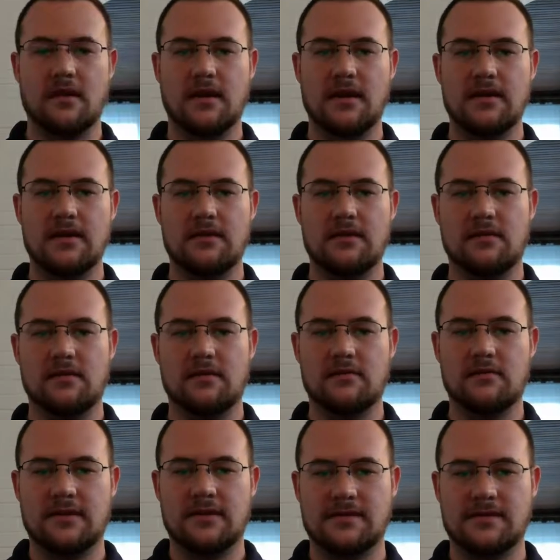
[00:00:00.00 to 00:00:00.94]

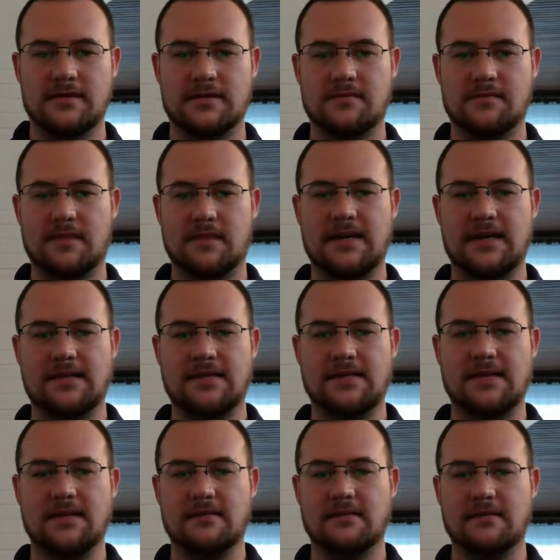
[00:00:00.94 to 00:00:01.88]
Hello, this is my
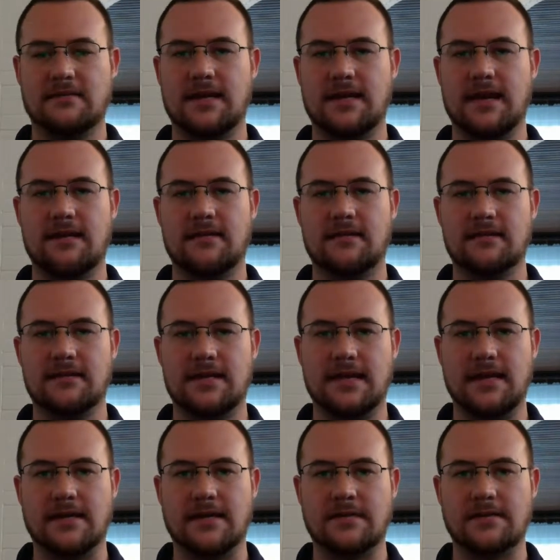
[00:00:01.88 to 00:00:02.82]
Tinker Tale
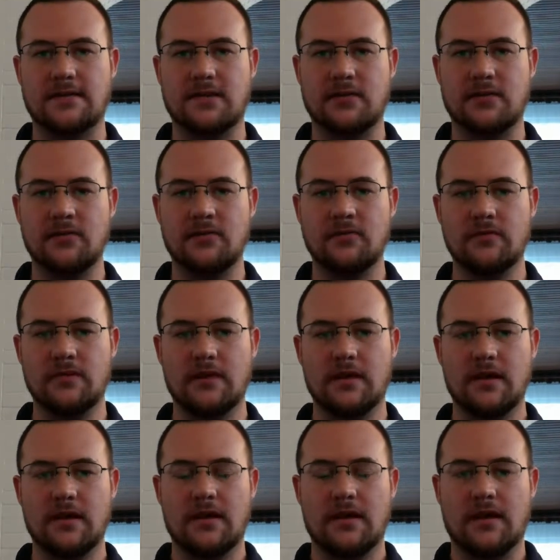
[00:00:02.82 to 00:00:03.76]
Take 2.
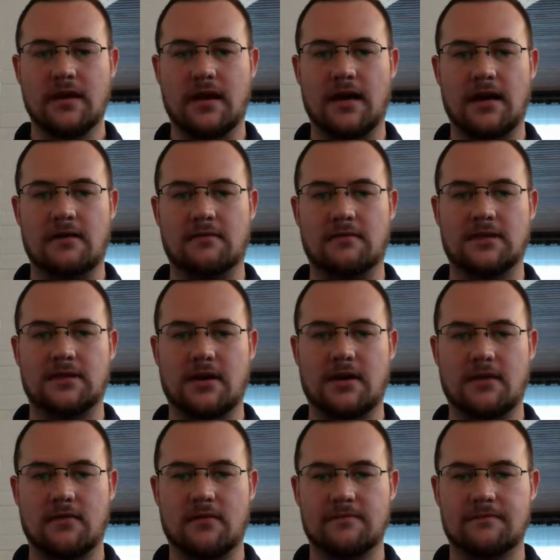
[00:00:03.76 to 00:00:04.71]

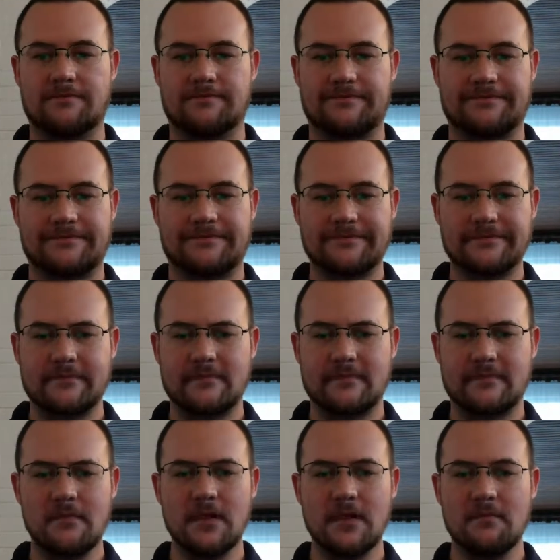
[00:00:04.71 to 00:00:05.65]
So
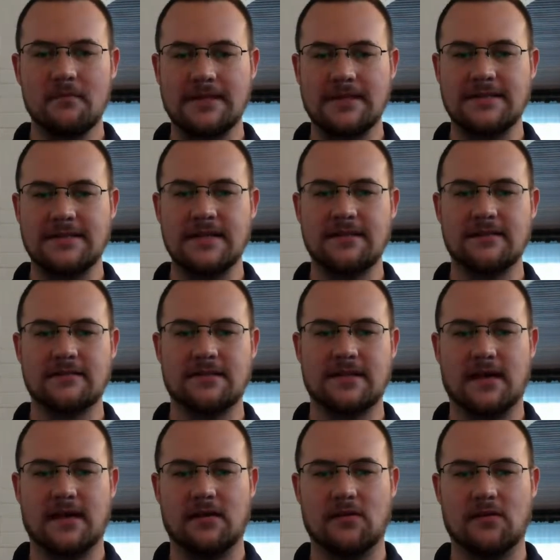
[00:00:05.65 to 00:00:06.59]
my Tinker
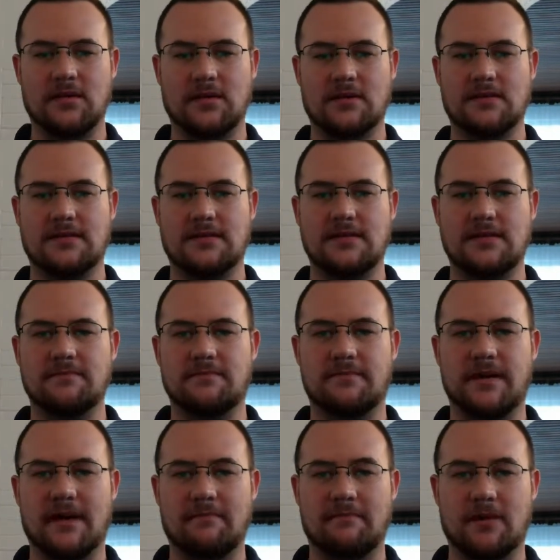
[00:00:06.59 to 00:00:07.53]
Tale, I'm
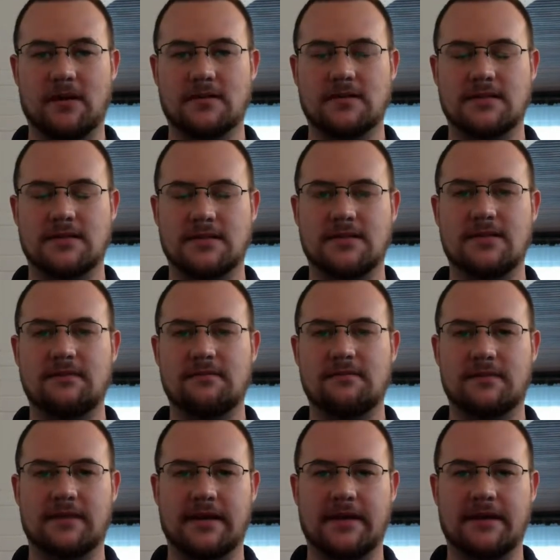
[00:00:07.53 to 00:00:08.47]
part of the
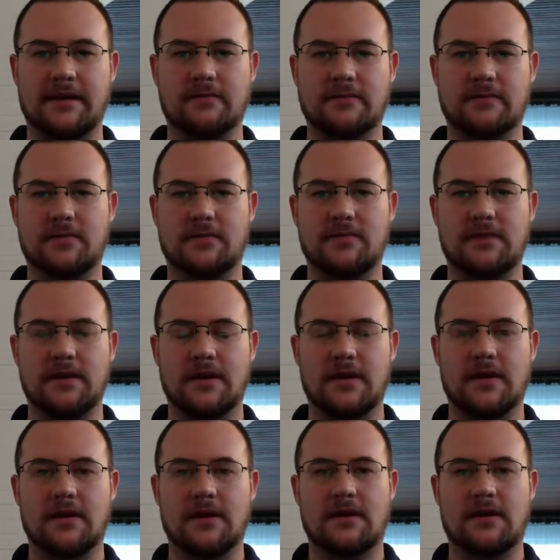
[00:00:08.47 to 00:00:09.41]
Deep Play group,
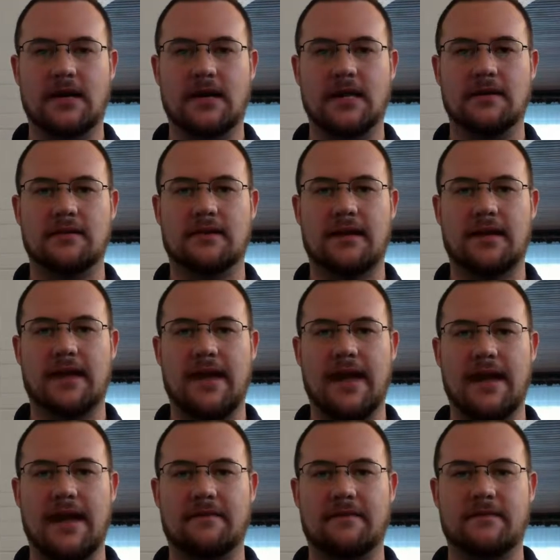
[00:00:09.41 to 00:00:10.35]
looking
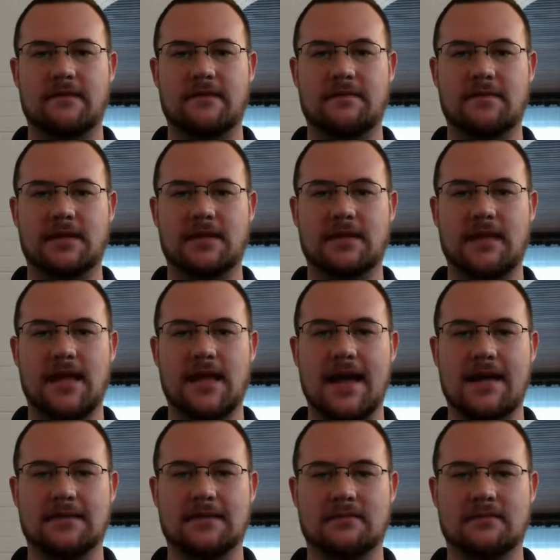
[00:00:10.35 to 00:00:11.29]
at flipped
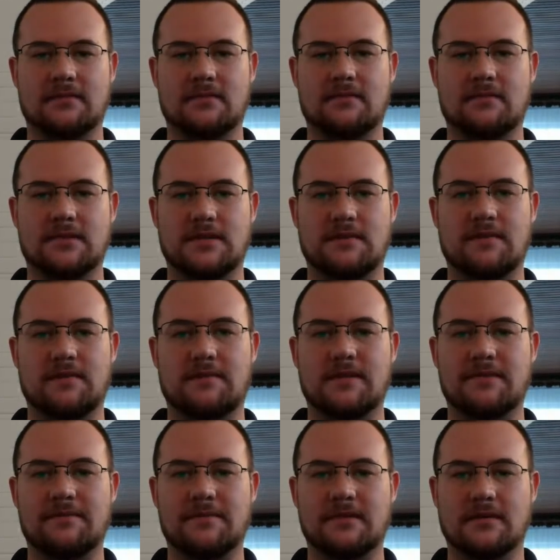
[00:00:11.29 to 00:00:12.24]
classrooms and
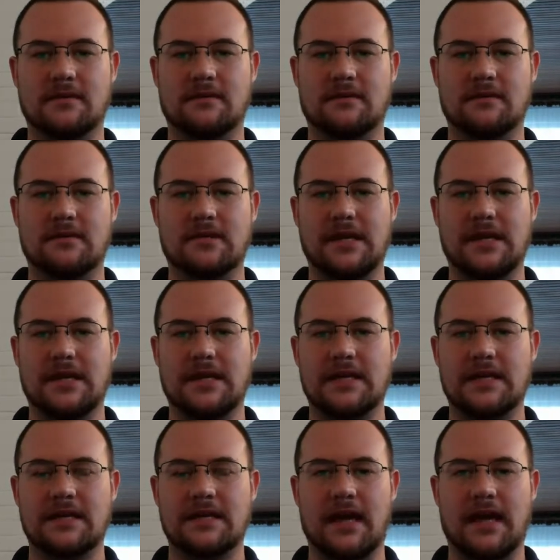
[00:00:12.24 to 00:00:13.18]
flipped
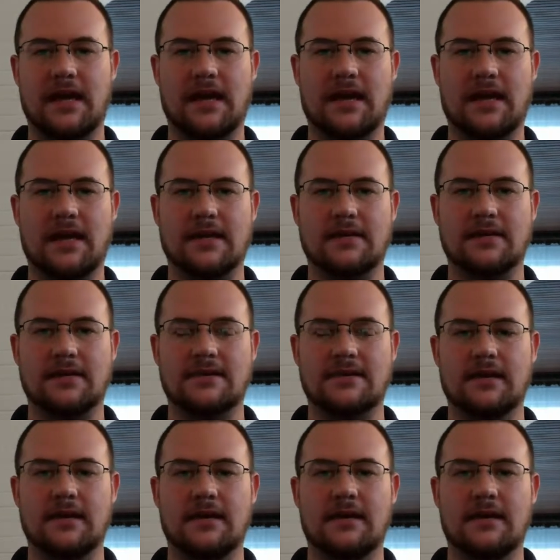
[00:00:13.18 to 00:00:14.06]
learning and